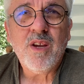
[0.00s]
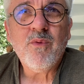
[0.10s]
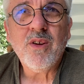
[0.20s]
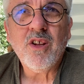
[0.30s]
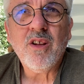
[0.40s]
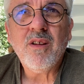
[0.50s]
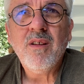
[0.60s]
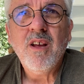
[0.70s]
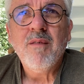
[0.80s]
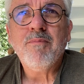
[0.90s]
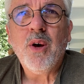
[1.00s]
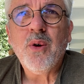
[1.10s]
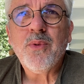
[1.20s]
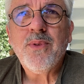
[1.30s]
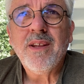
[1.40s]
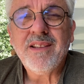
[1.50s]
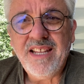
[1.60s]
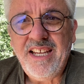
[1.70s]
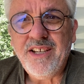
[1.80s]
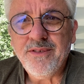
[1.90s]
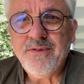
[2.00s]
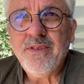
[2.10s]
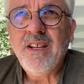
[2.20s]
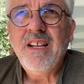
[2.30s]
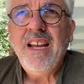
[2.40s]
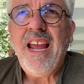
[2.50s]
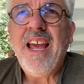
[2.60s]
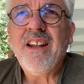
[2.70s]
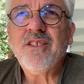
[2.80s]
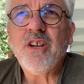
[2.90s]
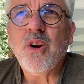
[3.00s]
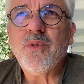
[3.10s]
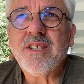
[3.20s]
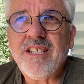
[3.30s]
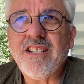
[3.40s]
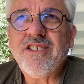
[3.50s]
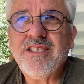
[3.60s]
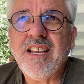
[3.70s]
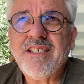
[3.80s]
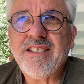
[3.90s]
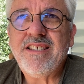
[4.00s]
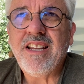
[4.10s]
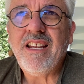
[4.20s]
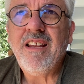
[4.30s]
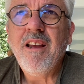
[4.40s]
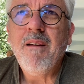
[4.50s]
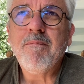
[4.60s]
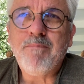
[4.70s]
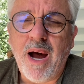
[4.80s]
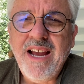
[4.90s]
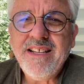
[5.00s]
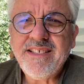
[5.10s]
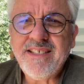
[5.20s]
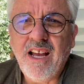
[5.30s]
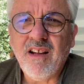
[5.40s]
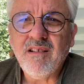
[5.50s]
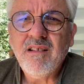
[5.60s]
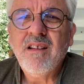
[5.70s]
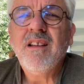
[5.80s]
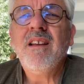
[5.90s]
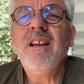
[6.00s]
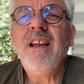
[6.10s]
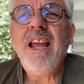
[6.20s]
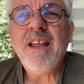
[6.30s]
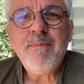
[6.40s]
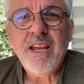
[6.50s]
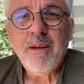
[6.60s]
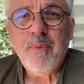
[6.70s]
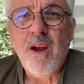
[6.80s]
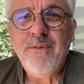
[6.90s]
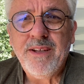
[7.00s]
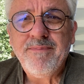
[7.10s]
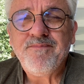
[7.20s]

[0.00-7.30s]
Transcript: will both live and go to such and such a city, buy and sell, and make a profit.